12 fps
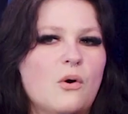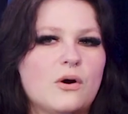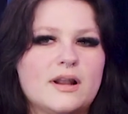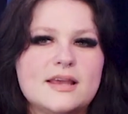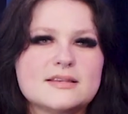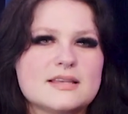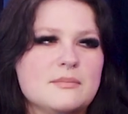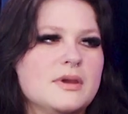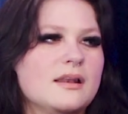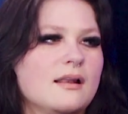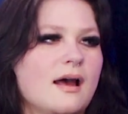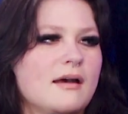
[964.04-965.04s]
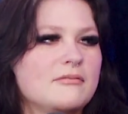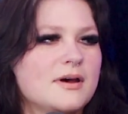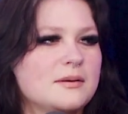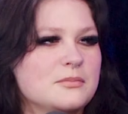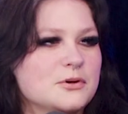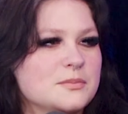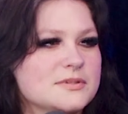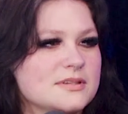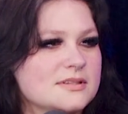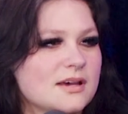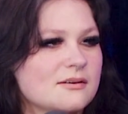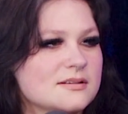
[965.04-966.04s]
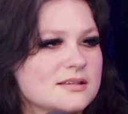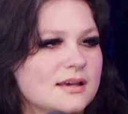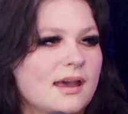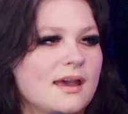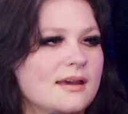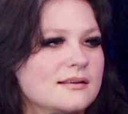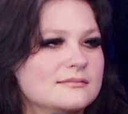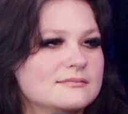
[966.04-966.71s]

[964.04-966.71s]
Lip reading: hornies. I mean, I've had boobs since I was like 8.